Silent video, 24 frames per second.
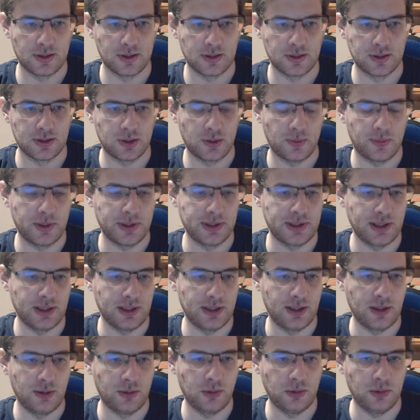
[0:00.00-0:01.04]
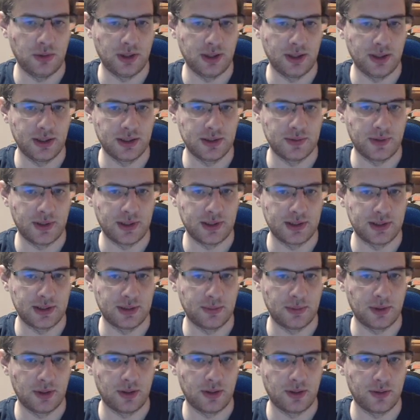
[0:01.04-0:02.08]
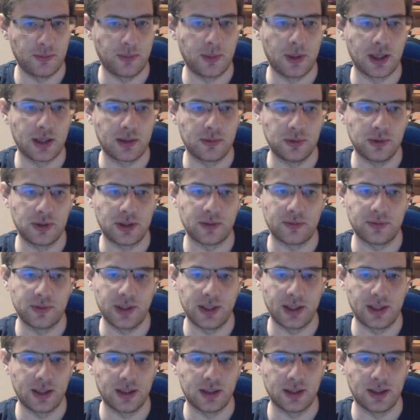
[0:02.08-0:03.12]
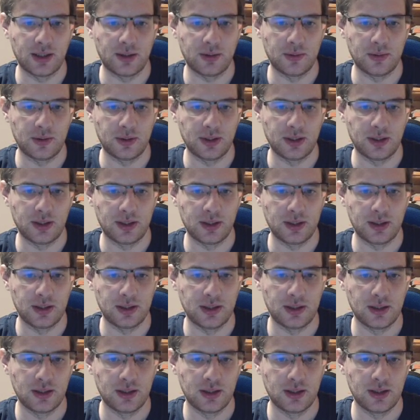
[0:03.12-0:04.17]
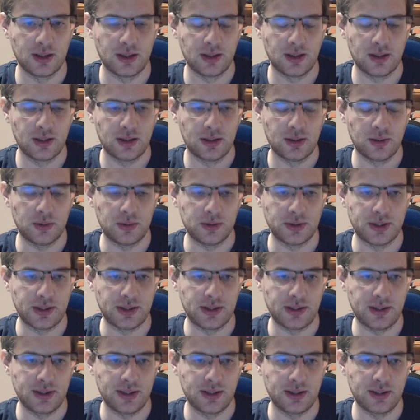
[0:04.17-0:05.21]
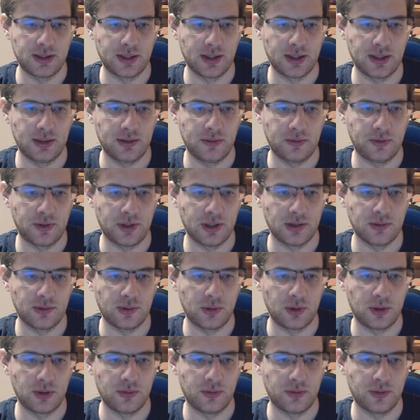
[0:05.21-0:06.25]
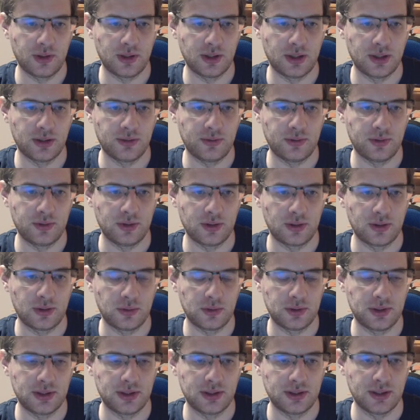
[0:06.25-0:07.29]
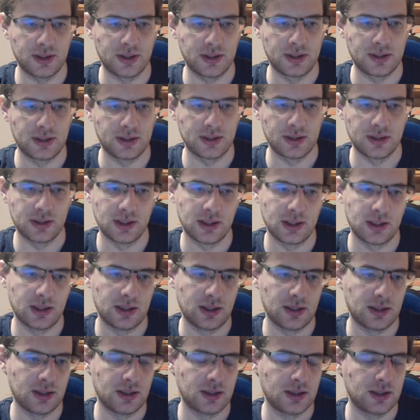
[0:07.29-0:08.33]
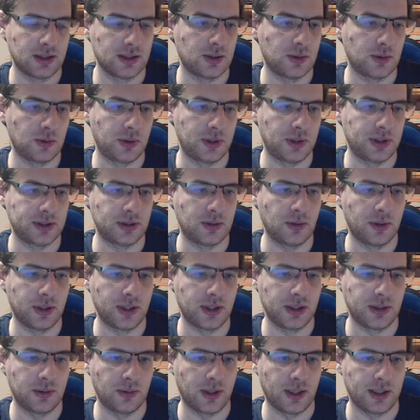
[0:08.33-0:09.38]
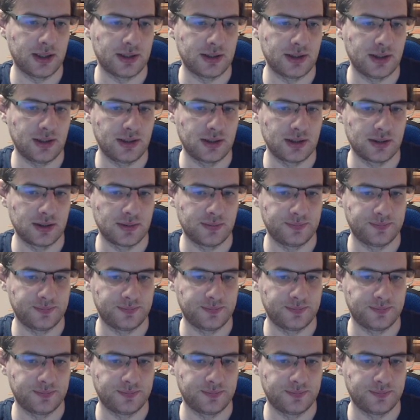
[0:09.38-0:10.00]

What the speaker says: So basically the whole thing is very similar if black would have taken now on c6, knight e5, rook e5, rook c6. So rook is going to a6.